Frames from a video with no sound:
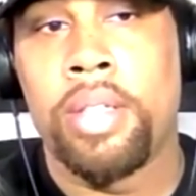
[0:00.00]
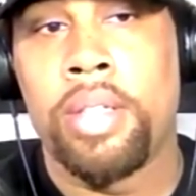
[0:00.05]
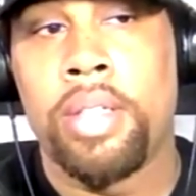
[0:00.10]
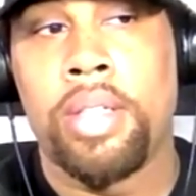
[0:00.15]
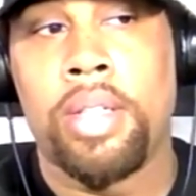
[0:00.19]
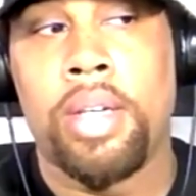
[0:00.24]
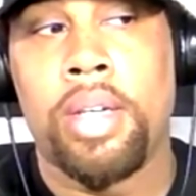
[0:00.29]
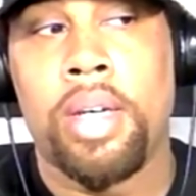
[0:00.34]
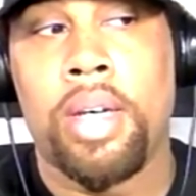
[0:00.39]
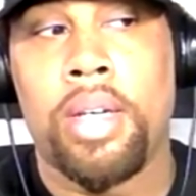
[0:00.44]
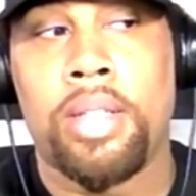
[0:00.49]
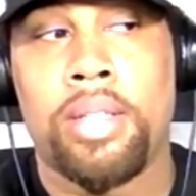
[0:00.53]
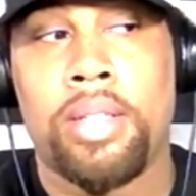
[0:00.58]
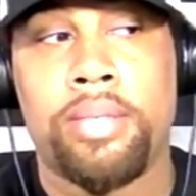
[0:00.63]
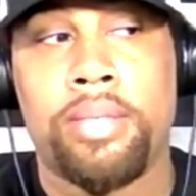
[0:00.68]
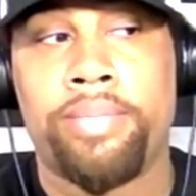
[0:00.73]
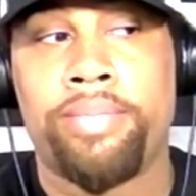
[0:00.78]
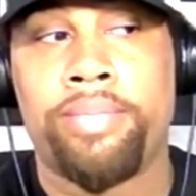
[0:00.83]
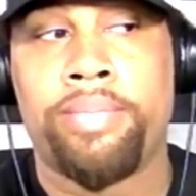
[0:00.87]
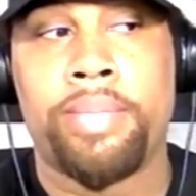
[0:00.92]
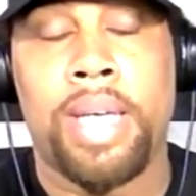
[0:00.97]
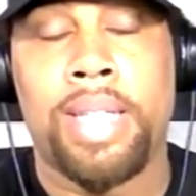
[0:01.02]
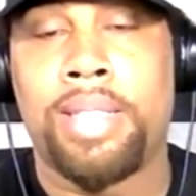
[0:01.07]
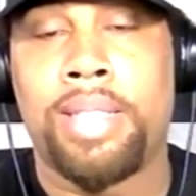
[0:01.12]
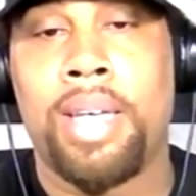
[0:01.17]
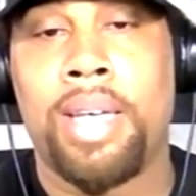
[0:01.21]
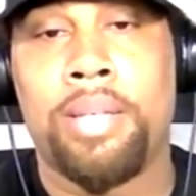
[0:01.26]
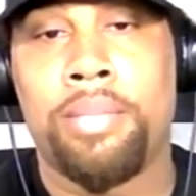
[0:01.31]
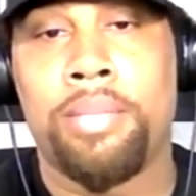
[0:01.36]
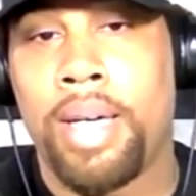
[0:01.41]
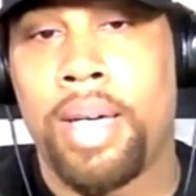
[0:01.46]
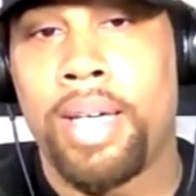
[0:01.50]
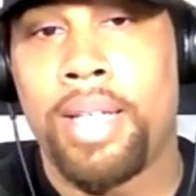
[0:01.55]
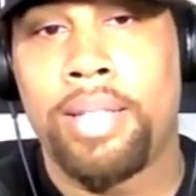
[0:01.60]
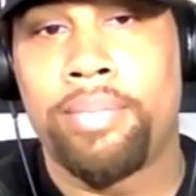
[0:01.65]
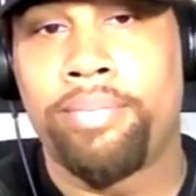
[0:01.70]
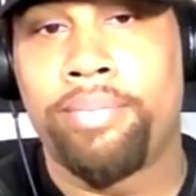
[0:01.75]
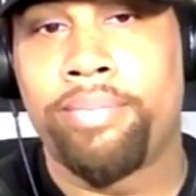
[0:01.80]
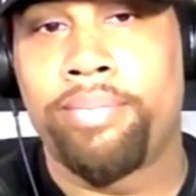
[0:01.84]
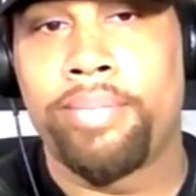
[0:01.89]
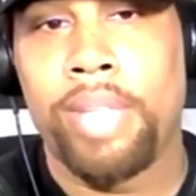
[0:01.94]
Uh, I stand by it.
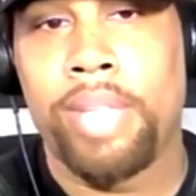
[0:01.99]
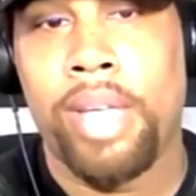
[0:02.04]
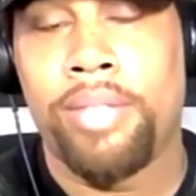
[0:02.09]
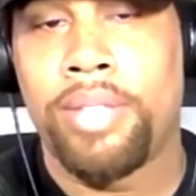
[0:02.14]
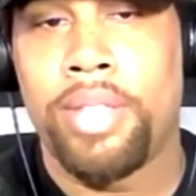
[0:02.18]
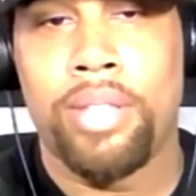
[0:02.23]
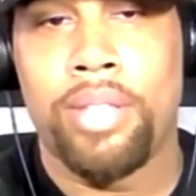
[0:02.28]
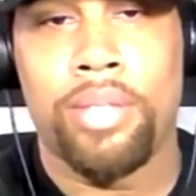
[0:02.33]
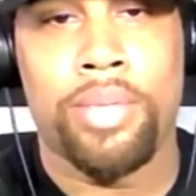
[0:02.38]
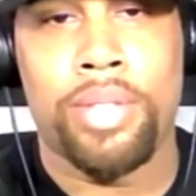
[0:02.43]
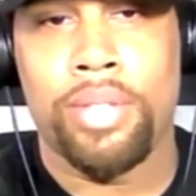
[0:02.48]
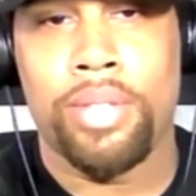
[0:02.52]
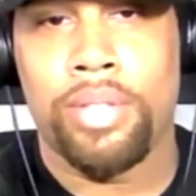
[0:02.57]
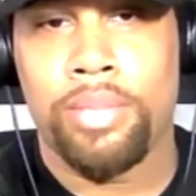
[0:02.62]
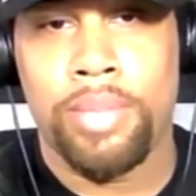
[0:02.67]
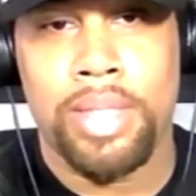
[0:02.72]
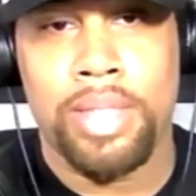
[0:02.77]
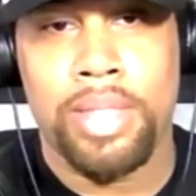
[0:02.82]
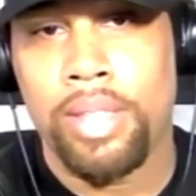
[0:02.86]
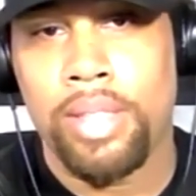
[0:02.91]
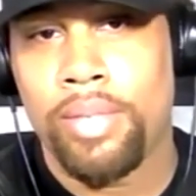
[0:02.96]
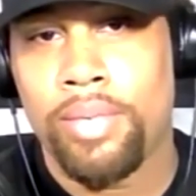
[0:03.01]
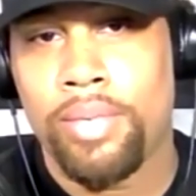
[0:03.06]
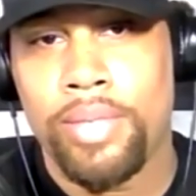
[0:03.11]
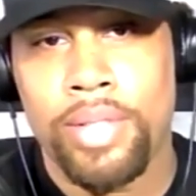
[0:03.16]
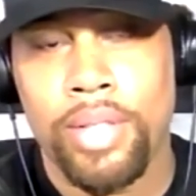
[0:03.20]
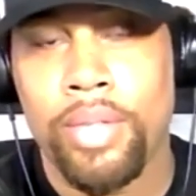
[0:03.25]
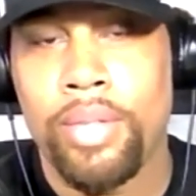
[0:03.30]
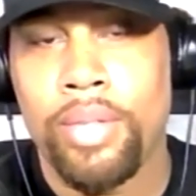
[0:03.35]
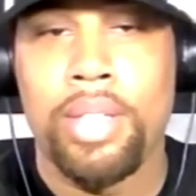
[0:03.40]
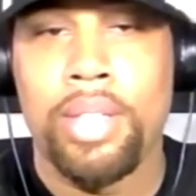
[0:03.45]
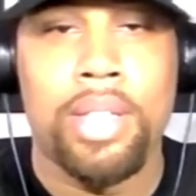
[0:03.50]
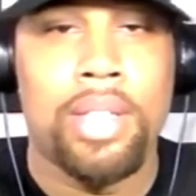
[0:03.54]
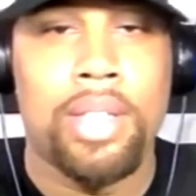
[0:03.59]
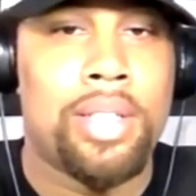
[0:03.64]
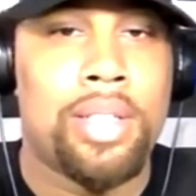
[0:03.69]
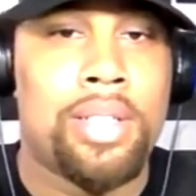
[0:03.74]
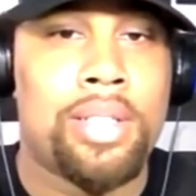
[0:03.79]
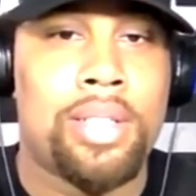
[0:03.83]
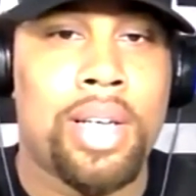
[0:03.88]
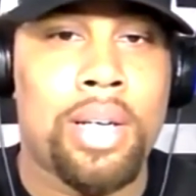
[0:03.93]
I've seen the results myself. So
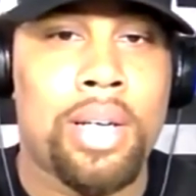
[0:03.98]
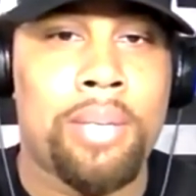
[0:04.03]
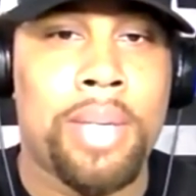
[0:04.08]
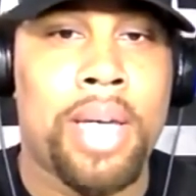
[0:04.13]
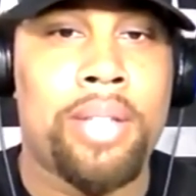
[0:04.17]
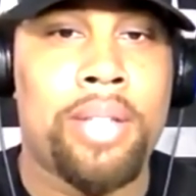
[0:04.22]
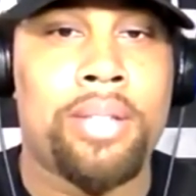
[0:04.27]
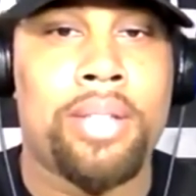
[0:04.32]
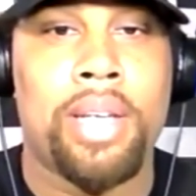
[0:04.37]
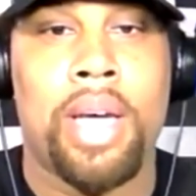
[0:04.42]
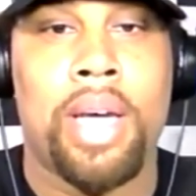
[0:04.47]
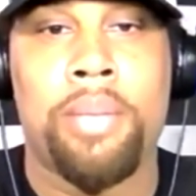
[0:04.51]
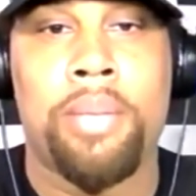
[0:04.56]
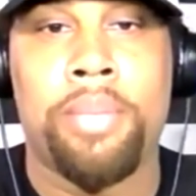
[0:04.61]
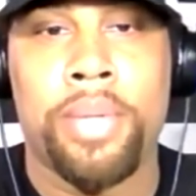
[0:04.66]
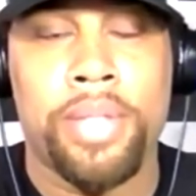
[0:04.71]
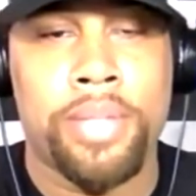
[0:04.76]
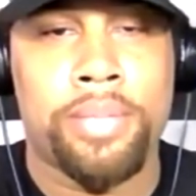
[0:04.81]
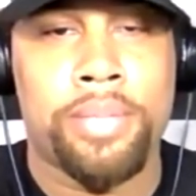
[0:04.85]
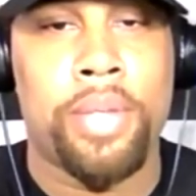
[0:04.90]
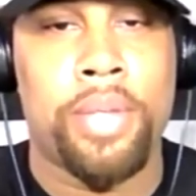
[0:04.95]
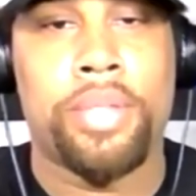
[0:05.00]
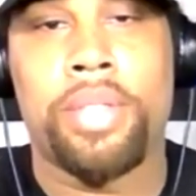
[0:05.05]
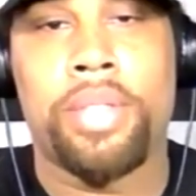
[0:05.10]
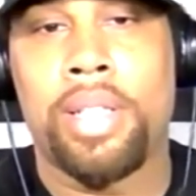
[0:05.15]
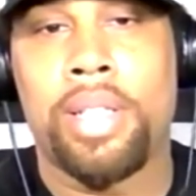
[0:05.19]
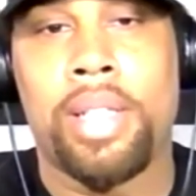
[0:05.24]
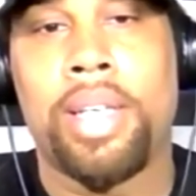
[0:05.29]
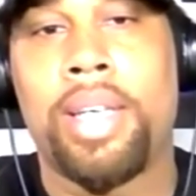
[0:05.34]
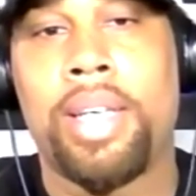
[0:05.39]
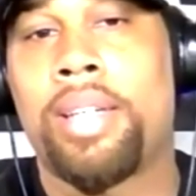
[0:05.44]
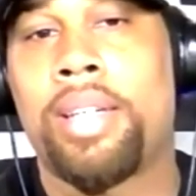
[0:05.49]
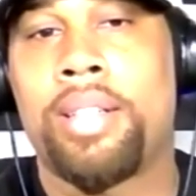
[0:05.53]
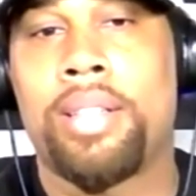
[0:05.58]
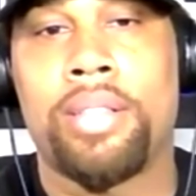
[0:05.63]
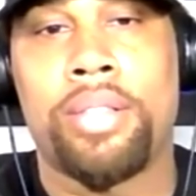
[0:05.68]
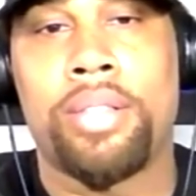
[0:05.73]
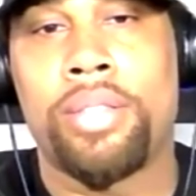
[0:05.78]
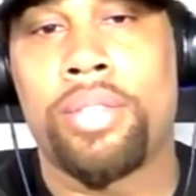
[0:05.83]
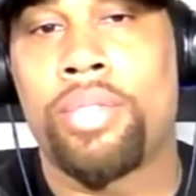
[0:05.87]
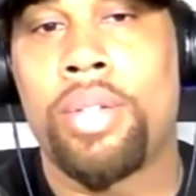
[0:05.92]
check them out. I'll post, post the link in the
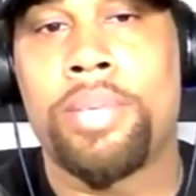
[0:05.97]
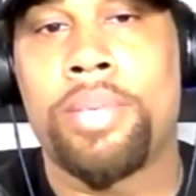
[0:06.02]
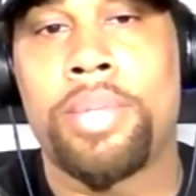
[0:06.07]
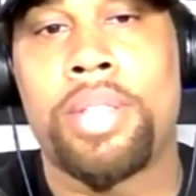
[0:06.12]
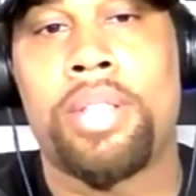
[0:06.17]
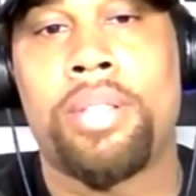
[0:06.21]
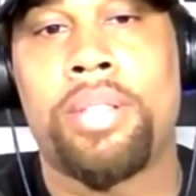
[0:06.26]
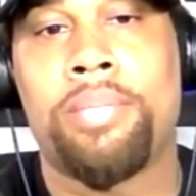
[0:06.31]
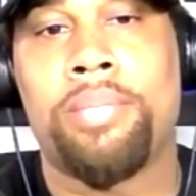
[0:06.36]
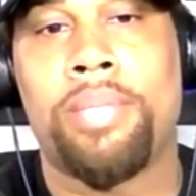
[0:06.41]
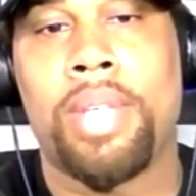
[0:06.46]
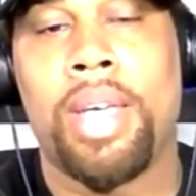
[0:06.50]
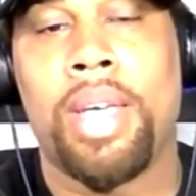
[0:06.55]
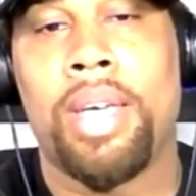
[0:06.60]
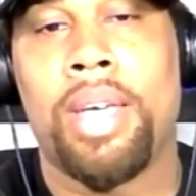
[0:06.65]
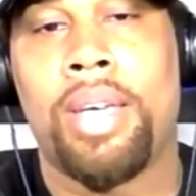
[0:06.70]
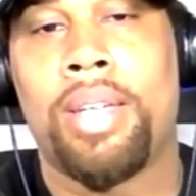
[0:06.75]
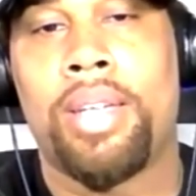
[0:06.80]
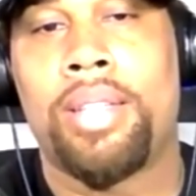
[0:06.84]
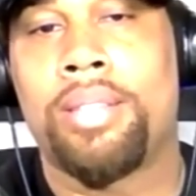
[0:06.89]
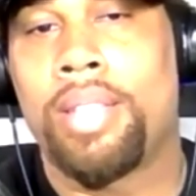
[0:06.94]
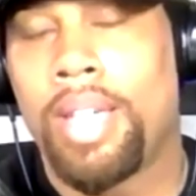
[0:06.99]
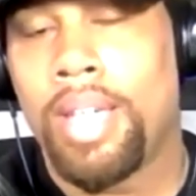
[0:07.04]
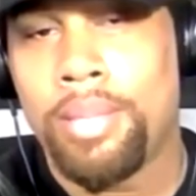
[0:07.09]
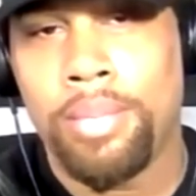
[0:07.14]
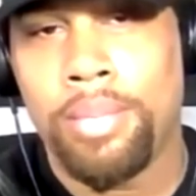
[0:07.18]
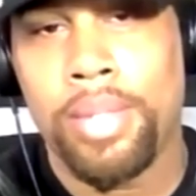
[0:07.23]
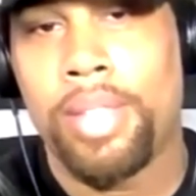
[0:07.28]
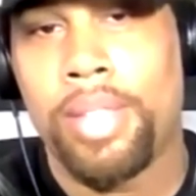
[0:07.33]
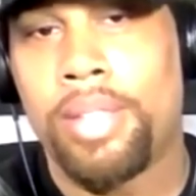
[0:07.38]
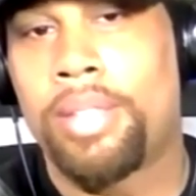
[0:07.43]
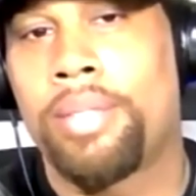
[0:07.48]
description, and God bless.